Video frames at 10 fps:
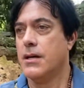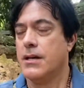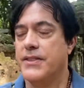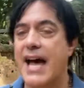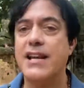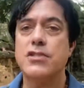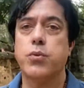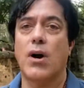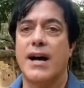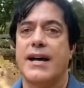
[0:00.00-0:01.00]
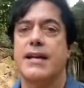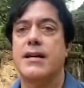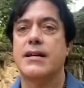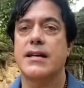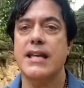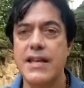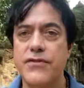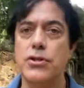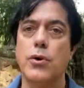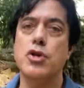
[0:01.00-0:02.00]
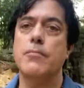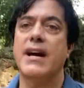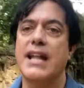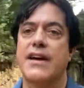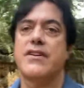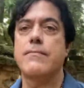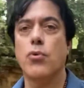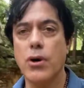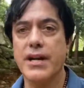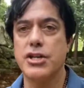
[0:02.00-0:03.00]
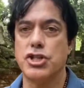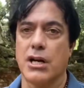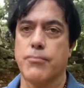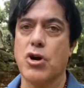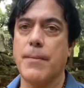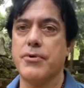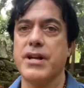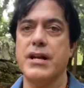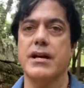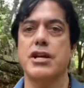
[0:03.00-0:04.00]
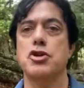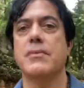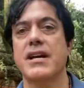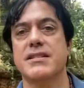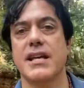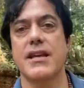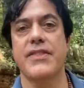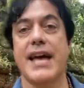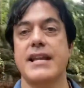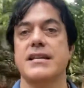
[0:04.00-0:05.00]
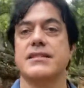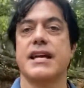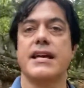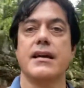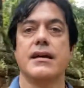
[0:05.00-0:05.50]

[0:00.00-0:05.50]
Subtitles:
That is why, even though you might have a mortgage on a property and you might say that is a